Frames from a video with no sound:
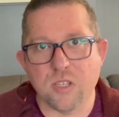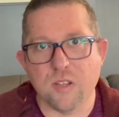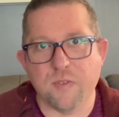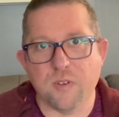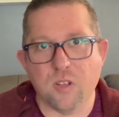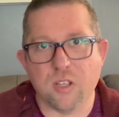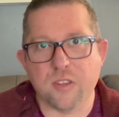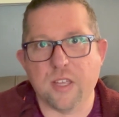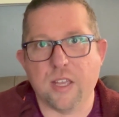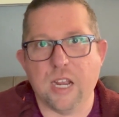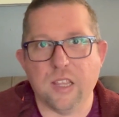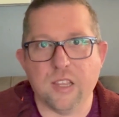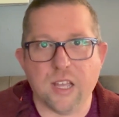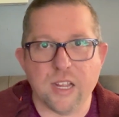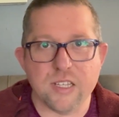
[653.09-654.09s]
if you look at the
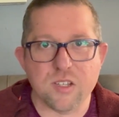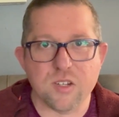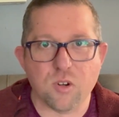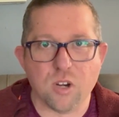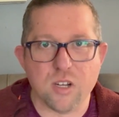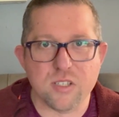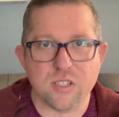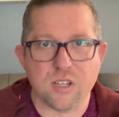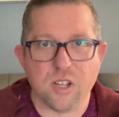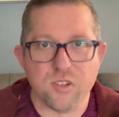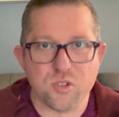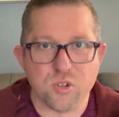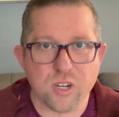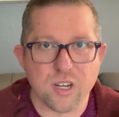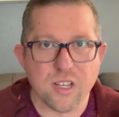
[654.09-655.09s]
headlines across the
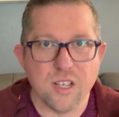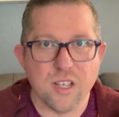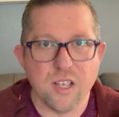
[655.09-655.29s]
country,